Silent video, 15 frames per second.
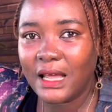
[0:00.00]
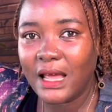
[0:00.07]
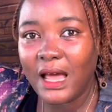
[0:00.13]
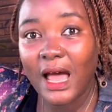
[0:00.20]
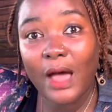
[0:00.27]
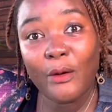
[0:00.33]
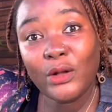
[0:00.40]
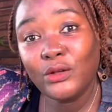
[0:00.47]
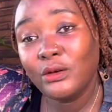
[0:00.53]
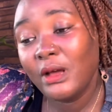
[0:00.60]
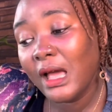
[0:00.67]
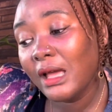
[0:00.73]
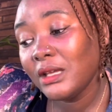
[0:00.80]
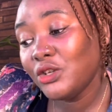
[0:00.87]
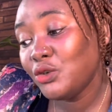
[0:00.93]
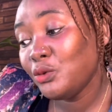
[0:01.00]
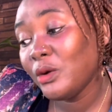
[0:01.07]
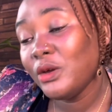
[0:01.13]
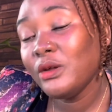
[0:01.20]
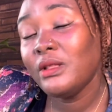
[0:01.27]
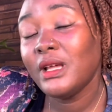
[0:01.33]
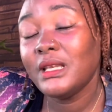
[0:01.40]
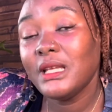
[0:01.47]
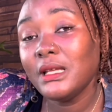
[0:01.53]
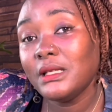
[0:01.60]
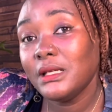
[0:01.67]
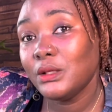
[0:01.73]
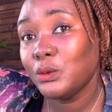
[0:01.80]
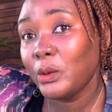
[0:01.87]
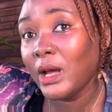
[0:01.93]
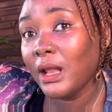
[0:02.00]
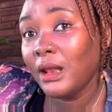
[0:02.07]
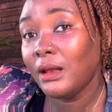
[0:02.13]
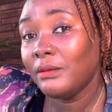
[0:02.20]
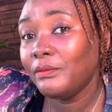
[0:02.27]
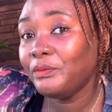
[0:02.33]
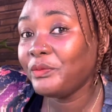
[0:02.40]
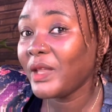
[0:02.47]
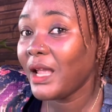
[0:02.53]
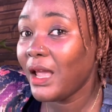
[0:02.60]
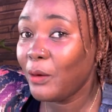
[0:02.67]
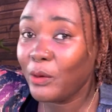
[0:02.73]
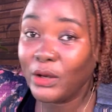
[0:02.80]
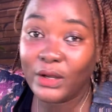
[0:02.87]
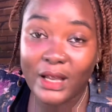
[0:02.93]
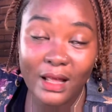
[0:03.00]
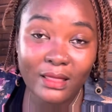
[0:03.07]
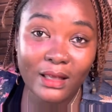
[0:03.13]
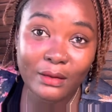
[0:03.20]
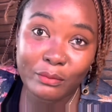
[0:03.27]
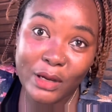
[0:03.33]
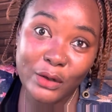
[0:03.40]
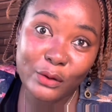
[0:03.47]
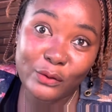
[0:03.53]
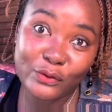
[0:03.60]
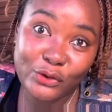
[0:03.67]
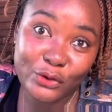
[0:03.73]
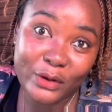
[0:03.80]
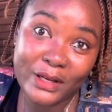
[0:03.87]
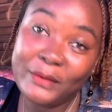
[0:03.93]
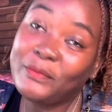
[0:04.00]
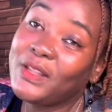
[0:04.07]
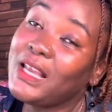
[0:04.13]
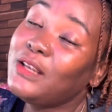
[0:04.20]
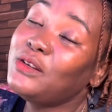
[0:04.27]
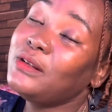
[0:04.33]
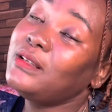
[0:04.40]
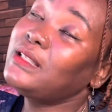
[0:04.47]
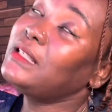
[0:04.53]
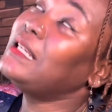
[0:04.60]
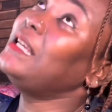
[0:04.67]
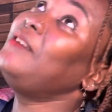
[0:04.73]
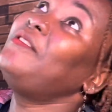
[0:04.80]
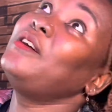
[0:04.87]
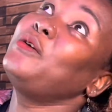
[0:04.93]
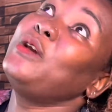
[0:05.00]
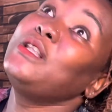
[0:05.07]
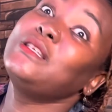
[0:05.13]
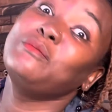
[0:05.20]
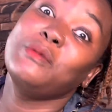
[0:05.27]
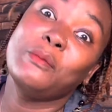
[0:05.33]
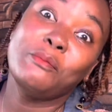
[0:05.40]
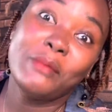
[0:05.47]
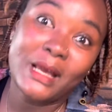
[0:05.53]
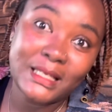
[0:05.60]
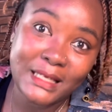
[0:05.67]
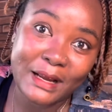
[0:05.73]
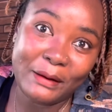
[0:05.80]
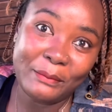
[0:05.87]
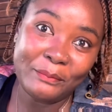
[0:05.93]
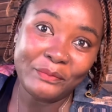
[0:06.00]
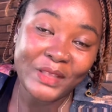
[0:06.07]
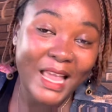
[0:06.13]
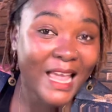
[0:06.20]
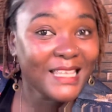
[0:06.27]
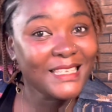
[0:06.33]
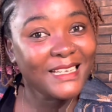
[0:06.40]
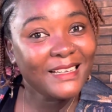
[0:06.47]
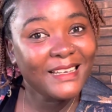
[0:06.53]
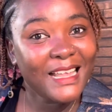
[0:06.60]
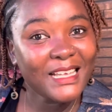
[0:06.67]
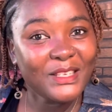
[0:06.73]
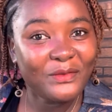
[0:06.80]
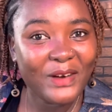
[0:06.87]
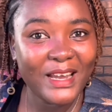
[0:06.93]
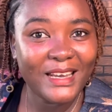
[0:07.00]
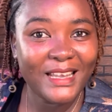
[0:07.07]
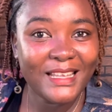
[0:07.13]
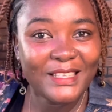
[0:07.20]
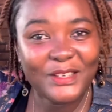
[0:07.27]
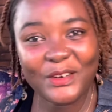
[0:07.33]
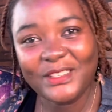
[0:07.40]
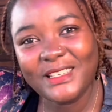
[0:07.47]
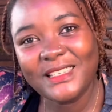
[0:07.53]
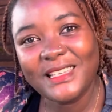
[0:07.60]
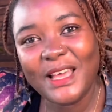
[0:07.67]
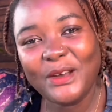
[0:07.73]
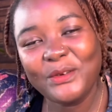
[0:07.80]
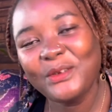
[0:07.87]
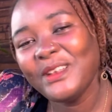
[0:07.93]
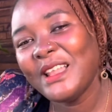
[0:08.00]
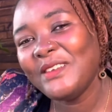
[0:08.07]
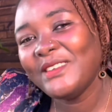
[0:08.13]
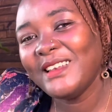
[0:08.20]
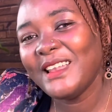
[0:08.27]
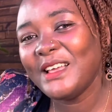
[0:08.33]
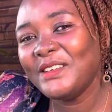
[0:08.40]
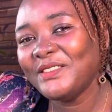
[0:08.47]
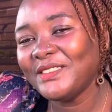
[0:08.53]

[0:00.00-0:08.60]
I want to assure you that it is well. And when you get that bundle of joy, it will even going to be better. Until next Friday, it's drsaru. Love and love.